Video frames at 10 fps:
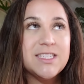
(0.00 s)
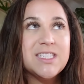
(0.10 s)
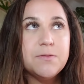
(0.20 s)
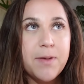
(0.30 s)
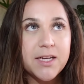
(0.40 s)

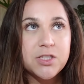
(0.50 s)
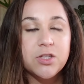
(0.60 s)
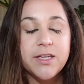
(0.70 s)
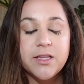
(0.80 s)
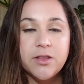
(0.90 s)

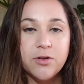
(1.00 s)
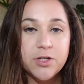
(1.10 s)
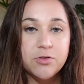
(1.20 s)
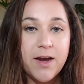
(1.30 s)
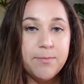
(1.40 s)
especially in the
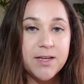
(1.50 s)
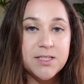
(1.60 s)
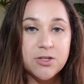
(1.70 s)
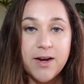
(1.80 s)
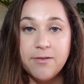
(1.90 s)
3rd trimester.